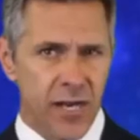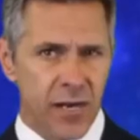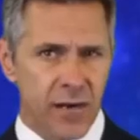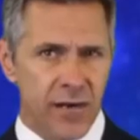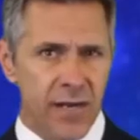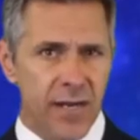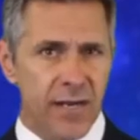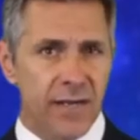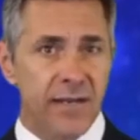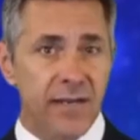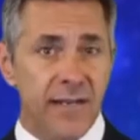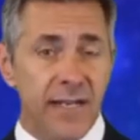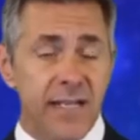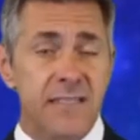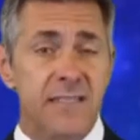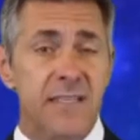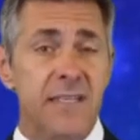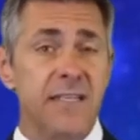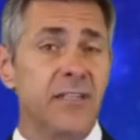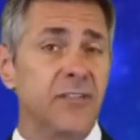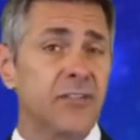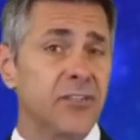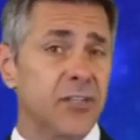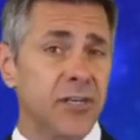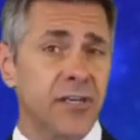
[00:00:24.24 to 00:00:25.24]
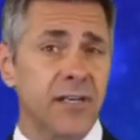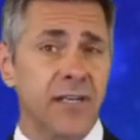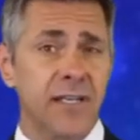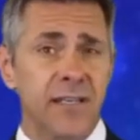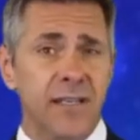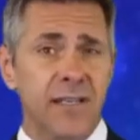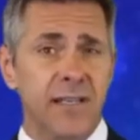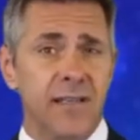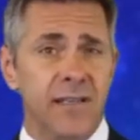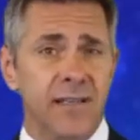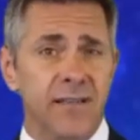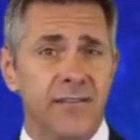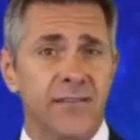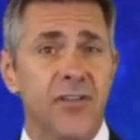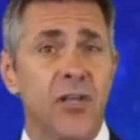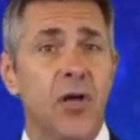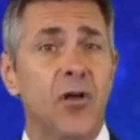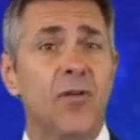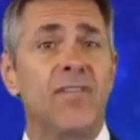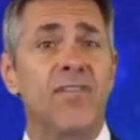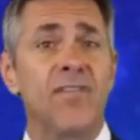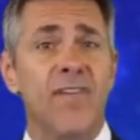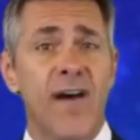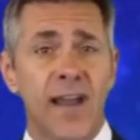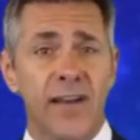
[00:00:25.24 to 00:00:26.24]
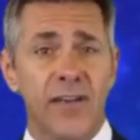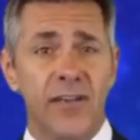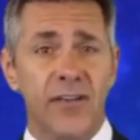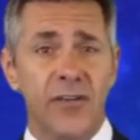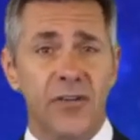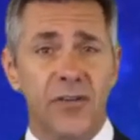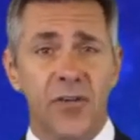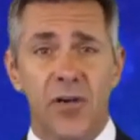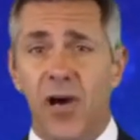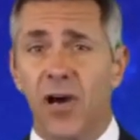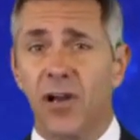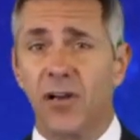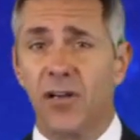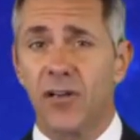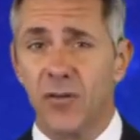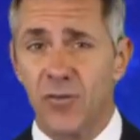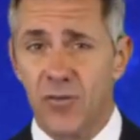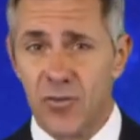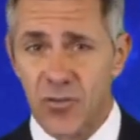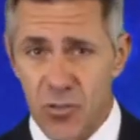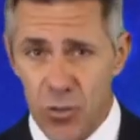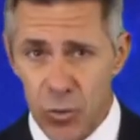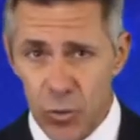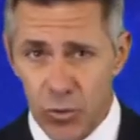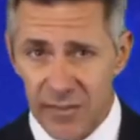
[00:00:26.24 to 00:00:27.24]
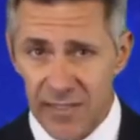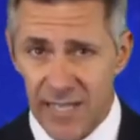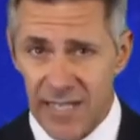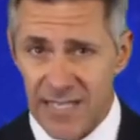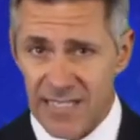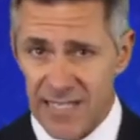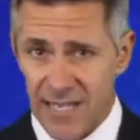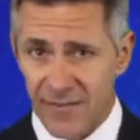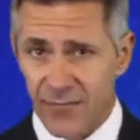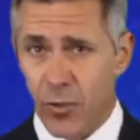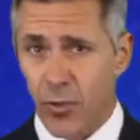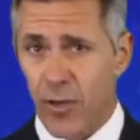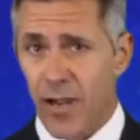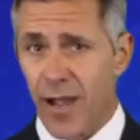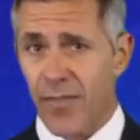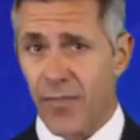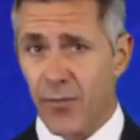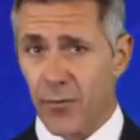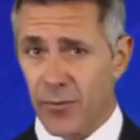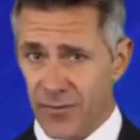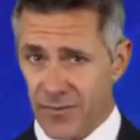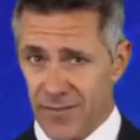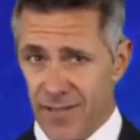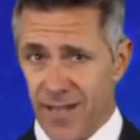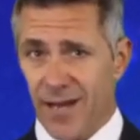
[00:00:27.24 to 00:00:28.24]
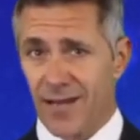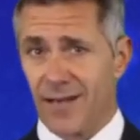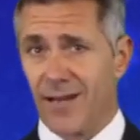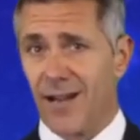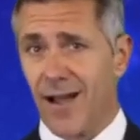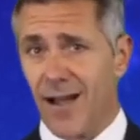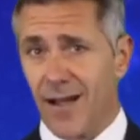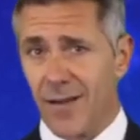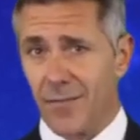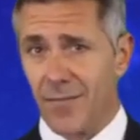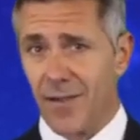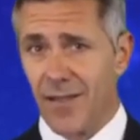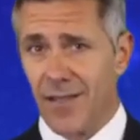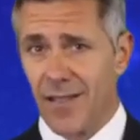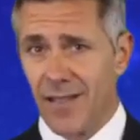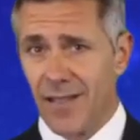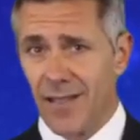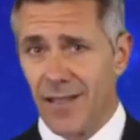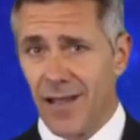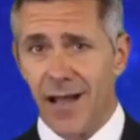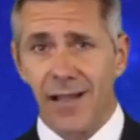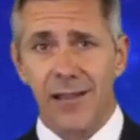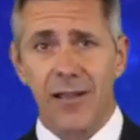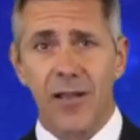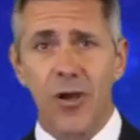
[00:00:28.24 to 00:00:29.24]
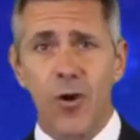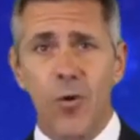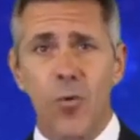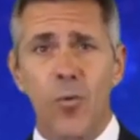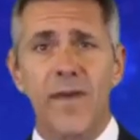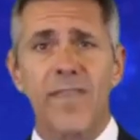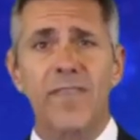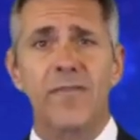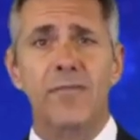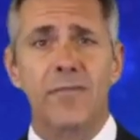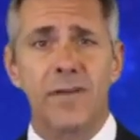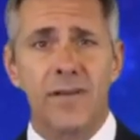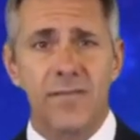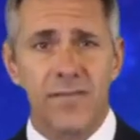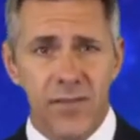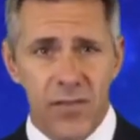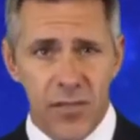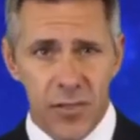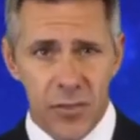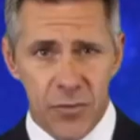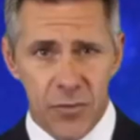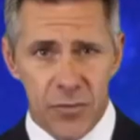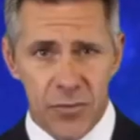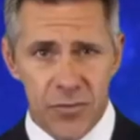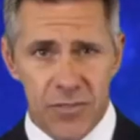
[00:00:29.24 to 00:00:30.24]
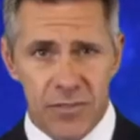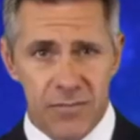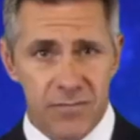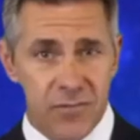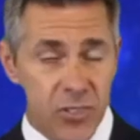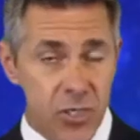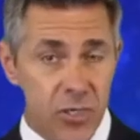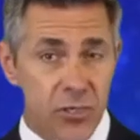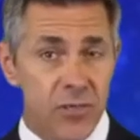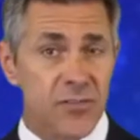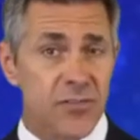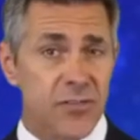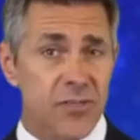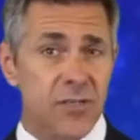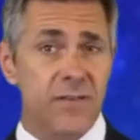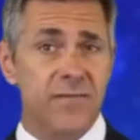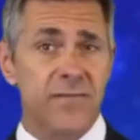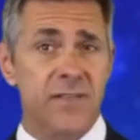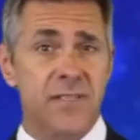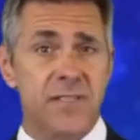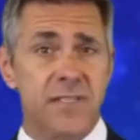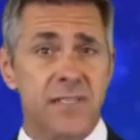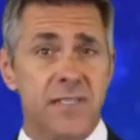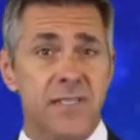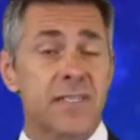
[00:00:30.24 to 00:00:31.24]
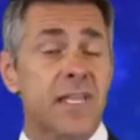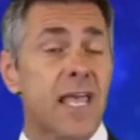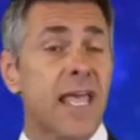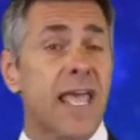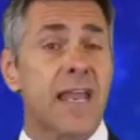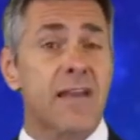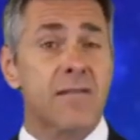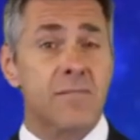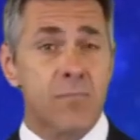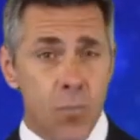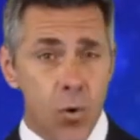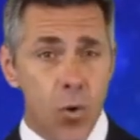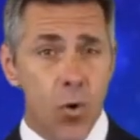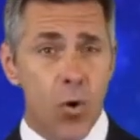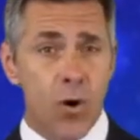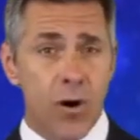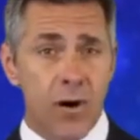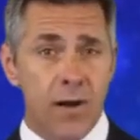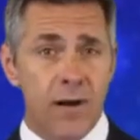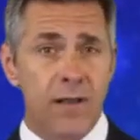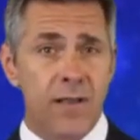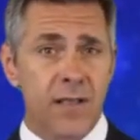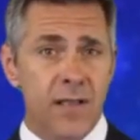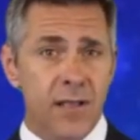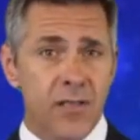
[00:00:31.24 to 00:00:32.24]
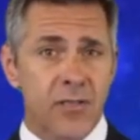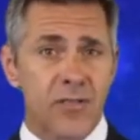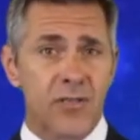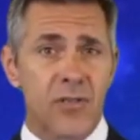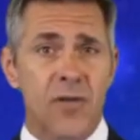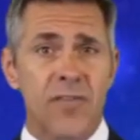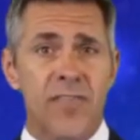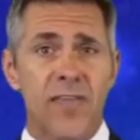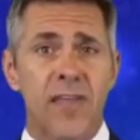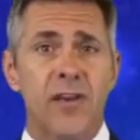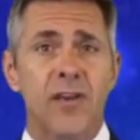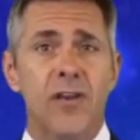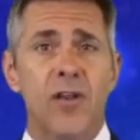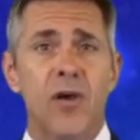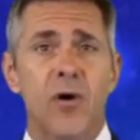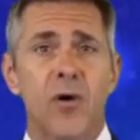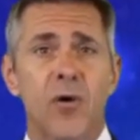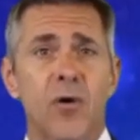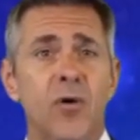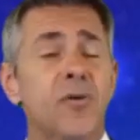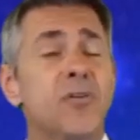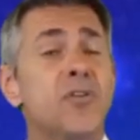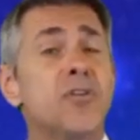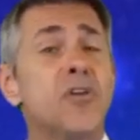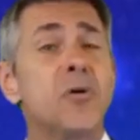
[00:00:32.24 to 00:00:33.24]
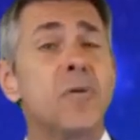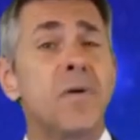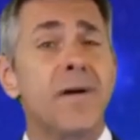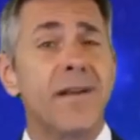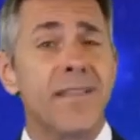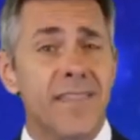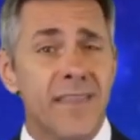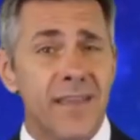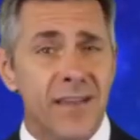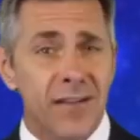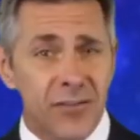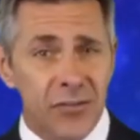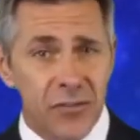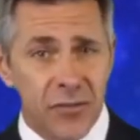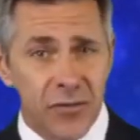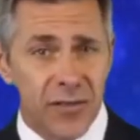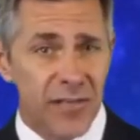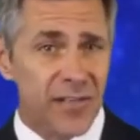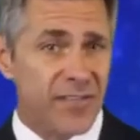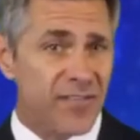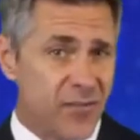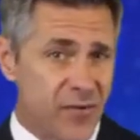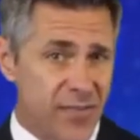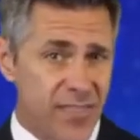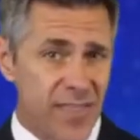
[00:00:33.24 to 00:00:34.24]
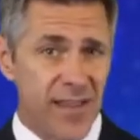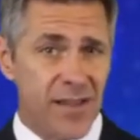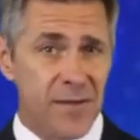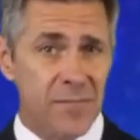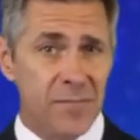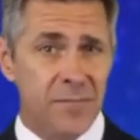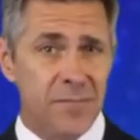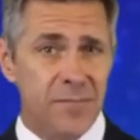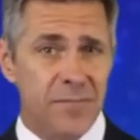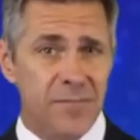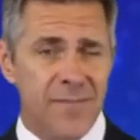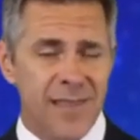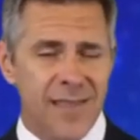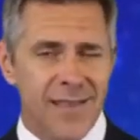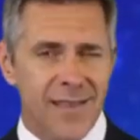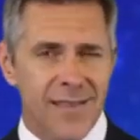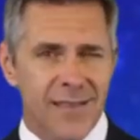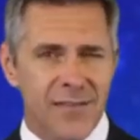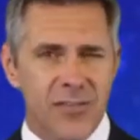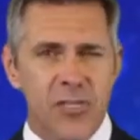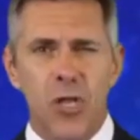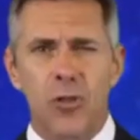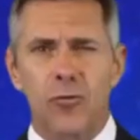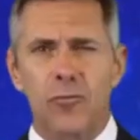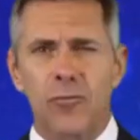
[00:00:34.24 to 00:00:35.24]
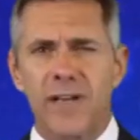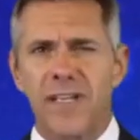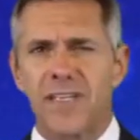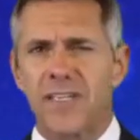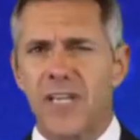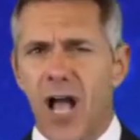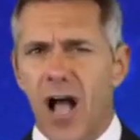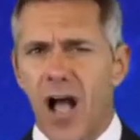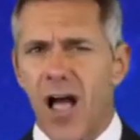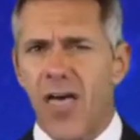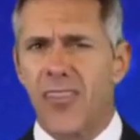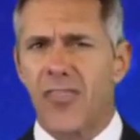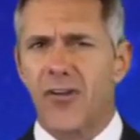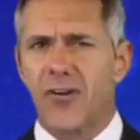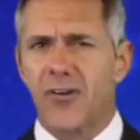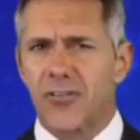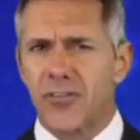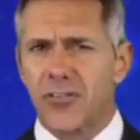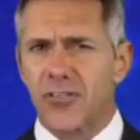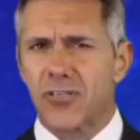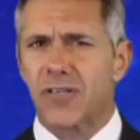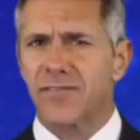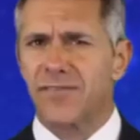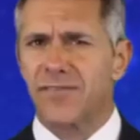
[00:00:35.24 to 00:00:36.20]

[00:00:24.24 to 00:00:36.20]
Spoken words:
to turn out to spoil their ballots or to vote for any other candidate. Mr. Navalny died suddenly in a penal colony in Russia last month. At least 80 protesters were arrested.